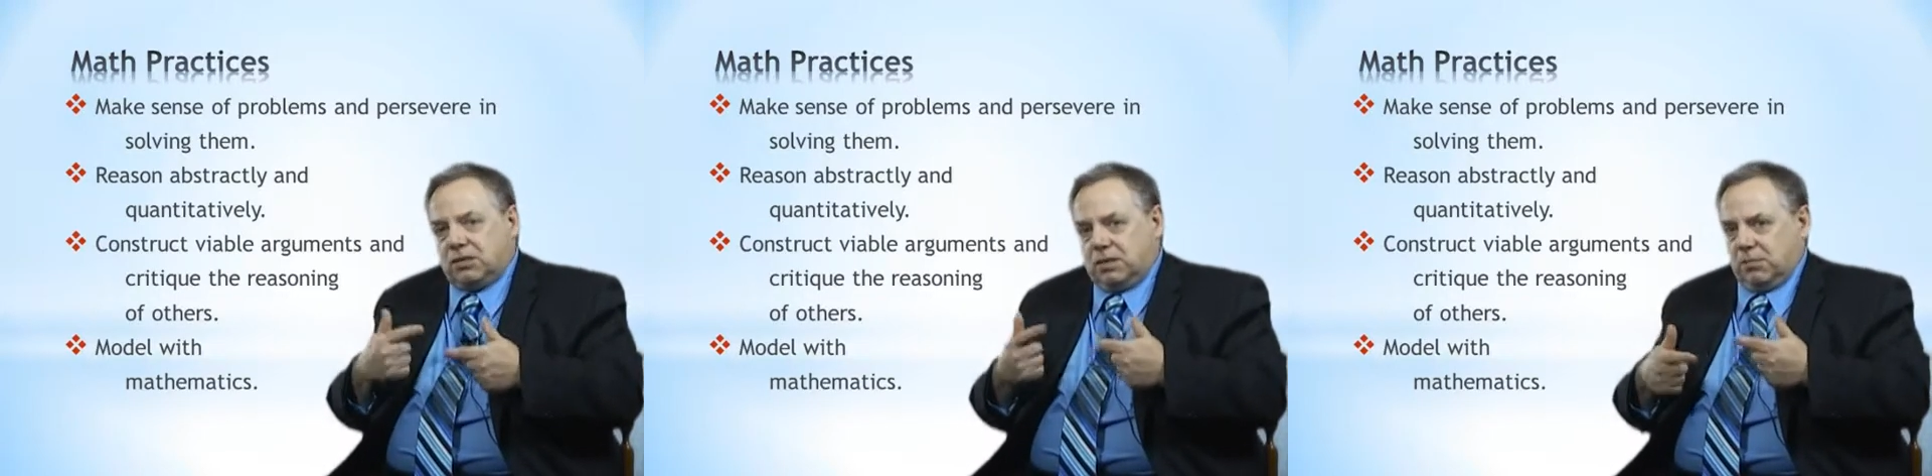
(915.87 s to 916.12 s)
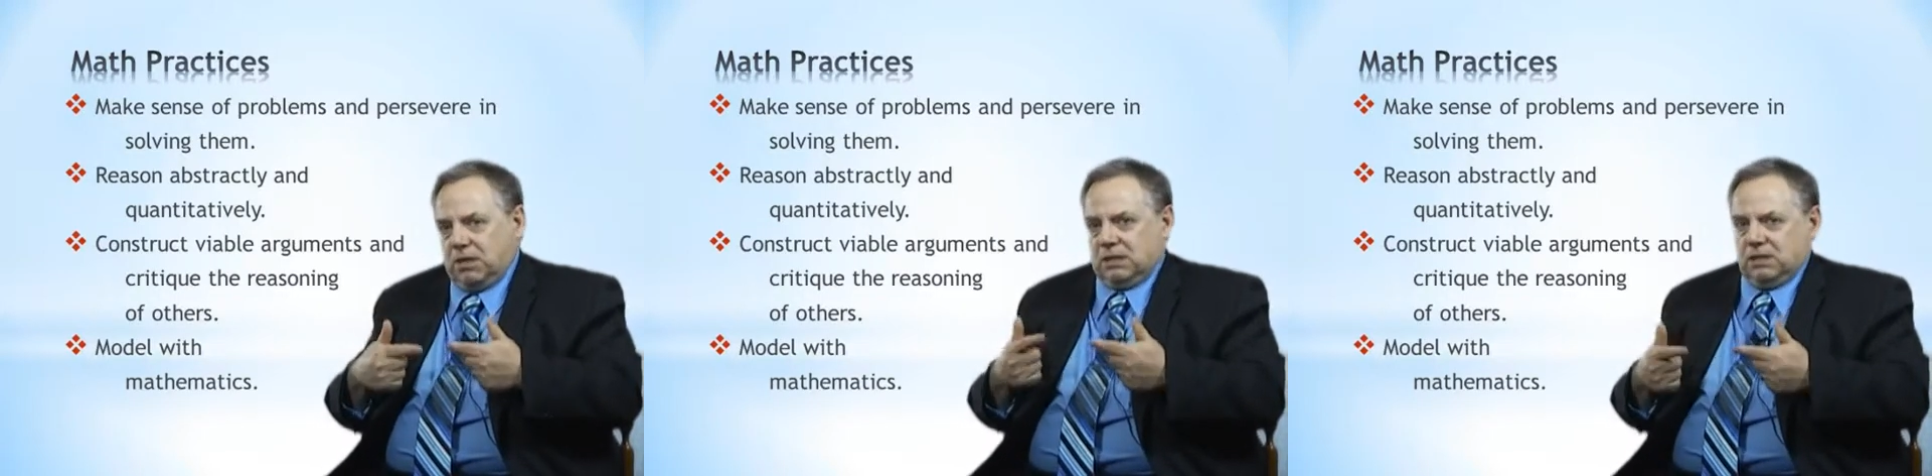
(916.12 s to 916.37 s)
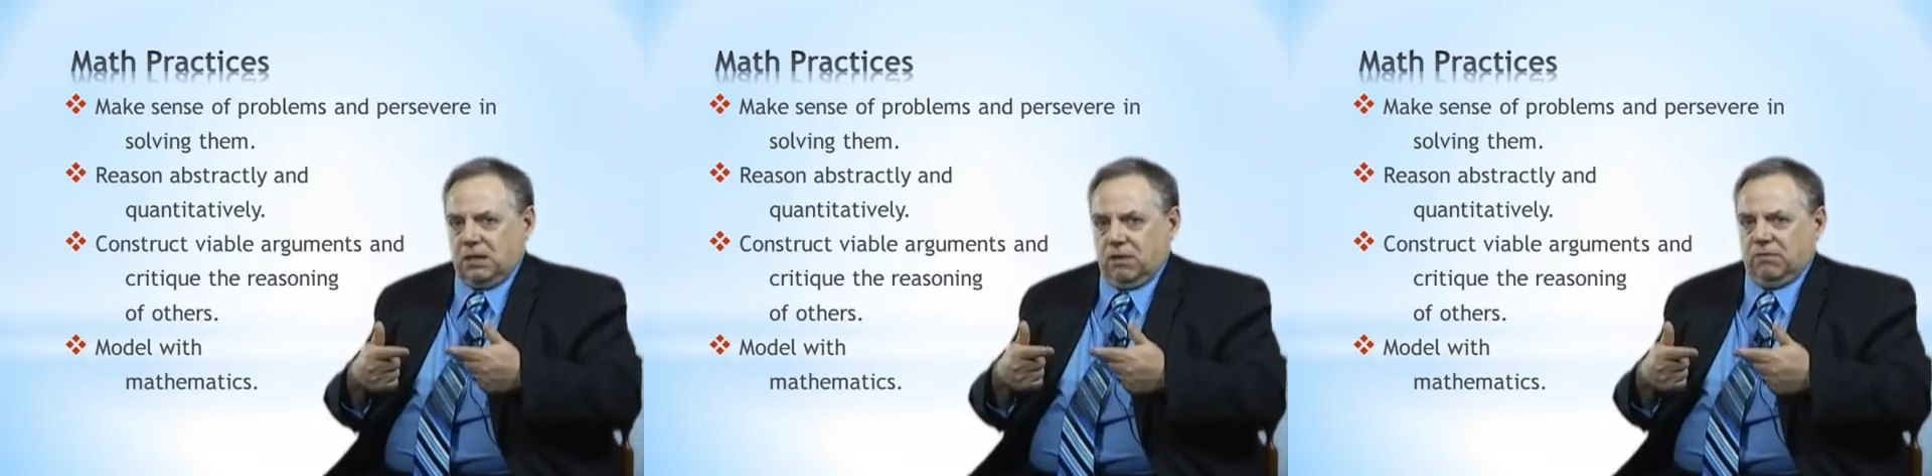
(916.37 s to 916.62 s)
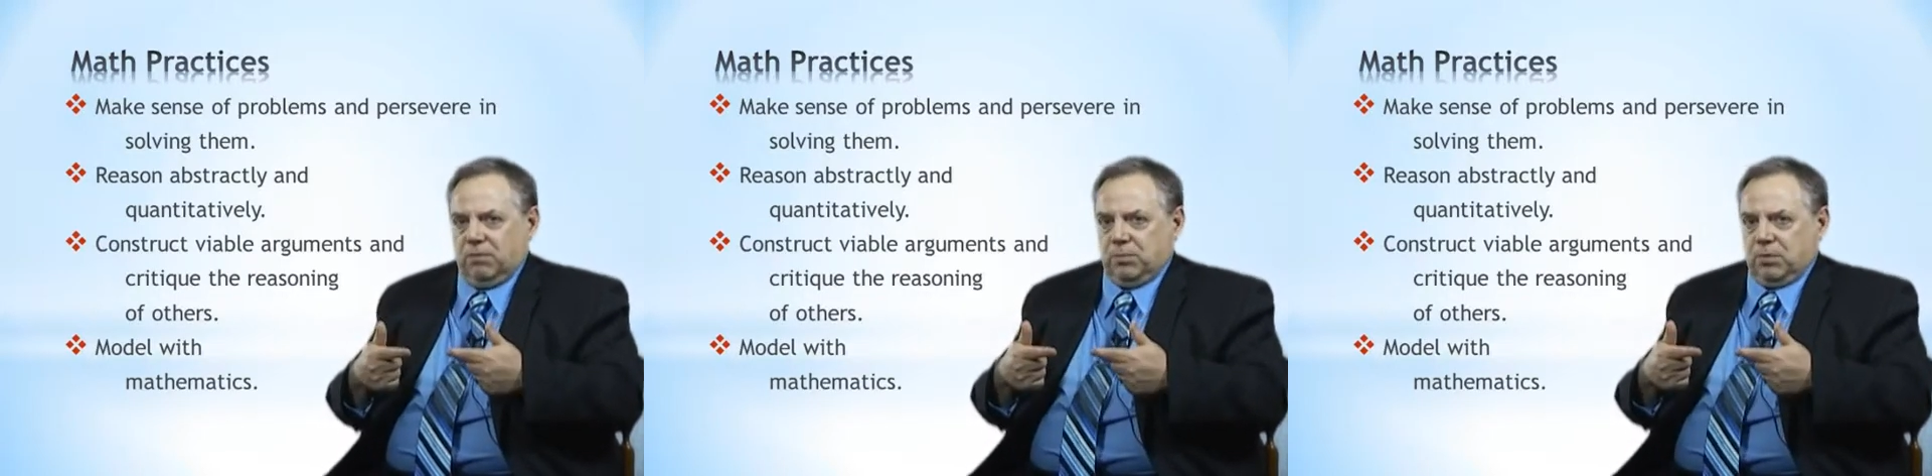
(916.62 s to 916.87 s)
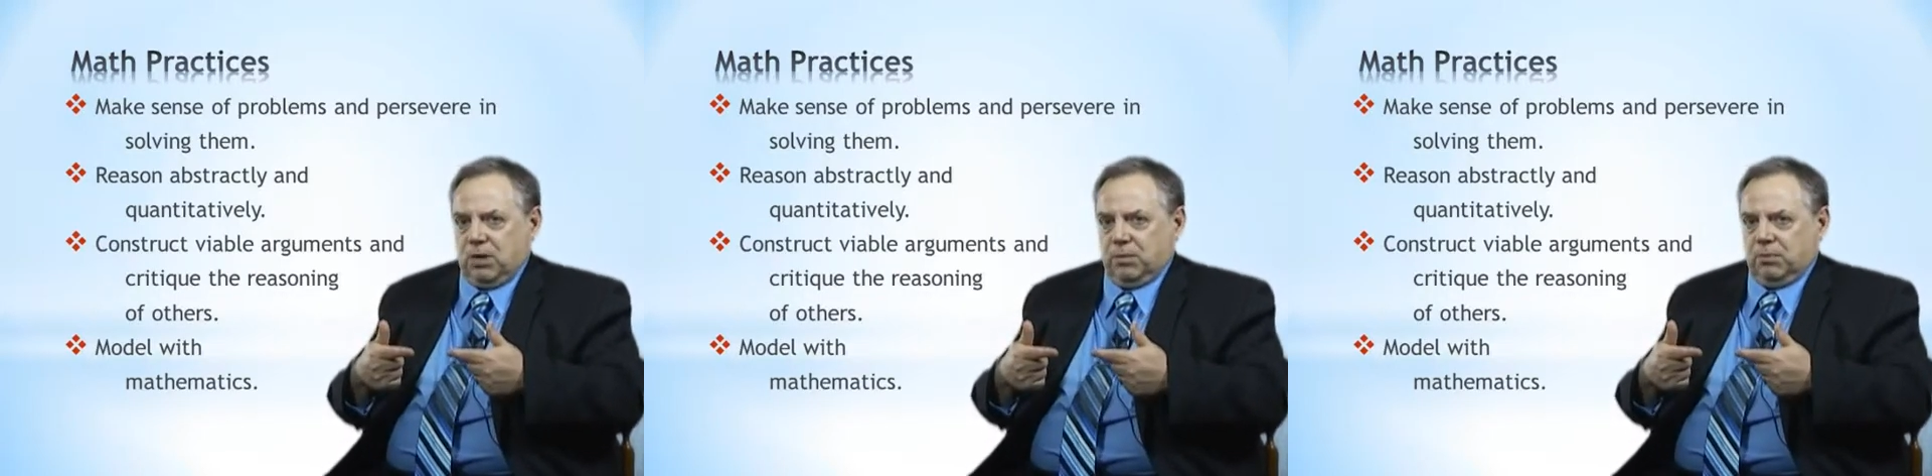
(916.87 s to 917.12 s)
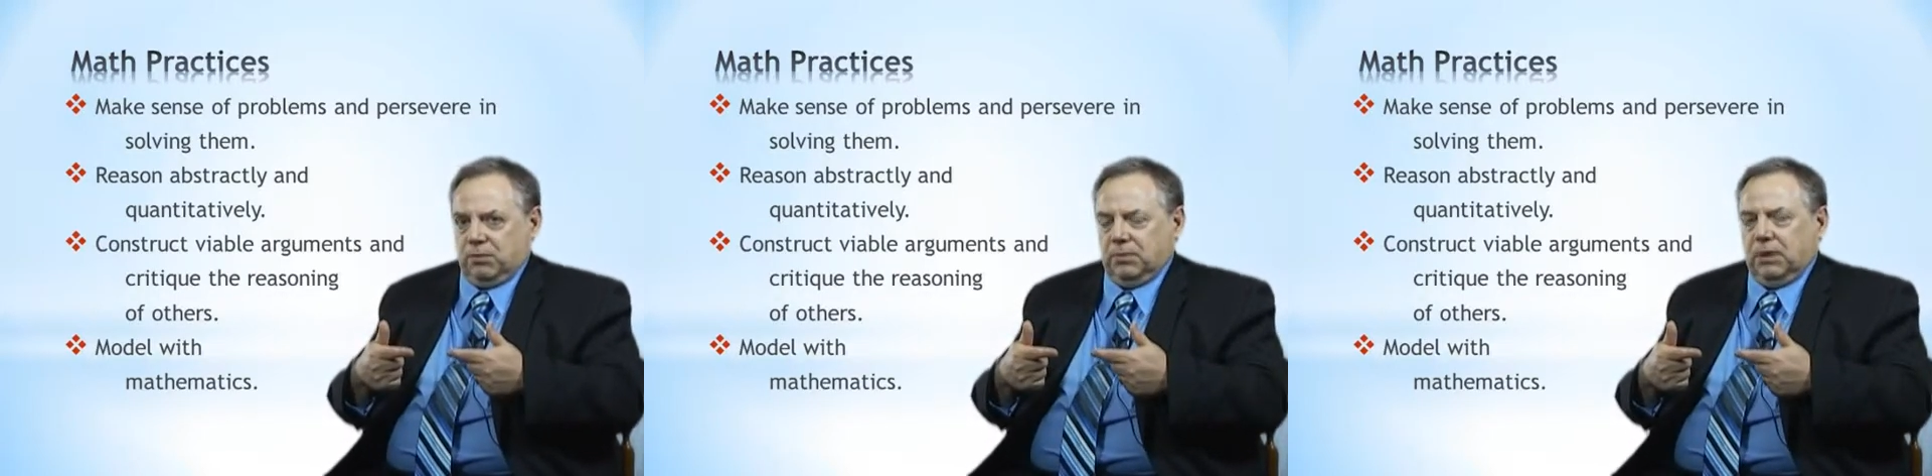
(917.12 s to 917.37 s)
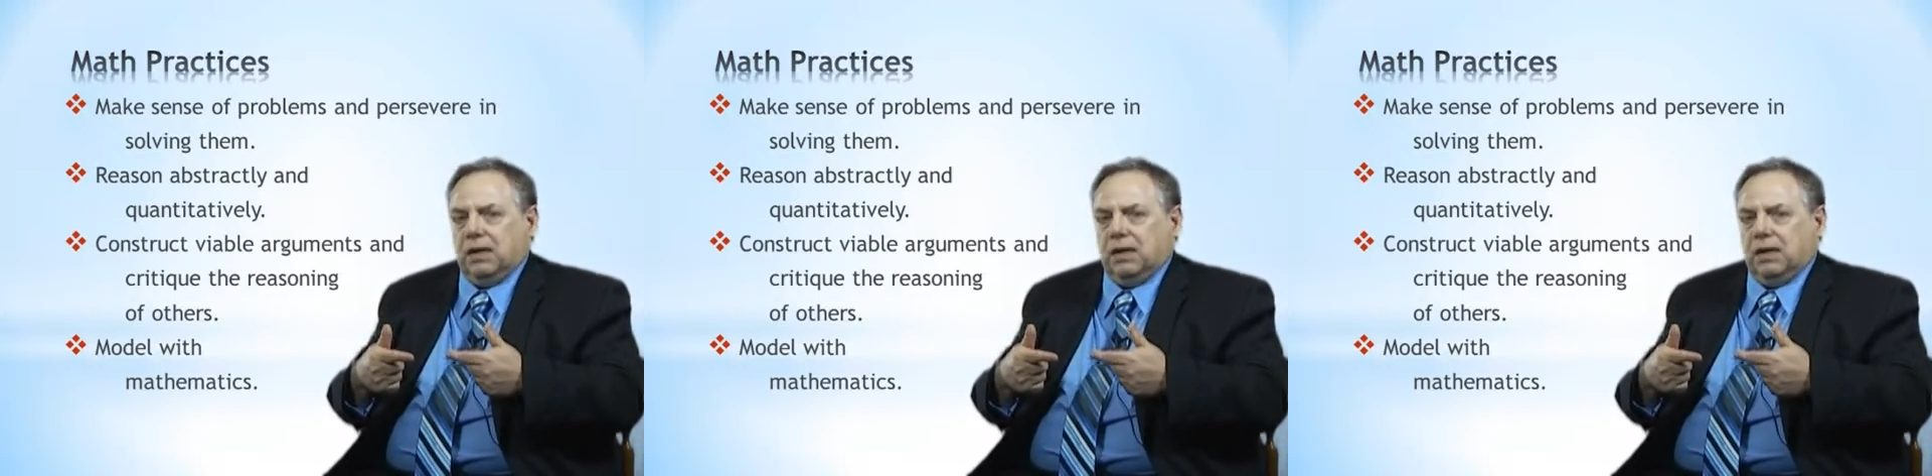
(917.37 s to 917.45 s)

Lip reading: that might solve the problem,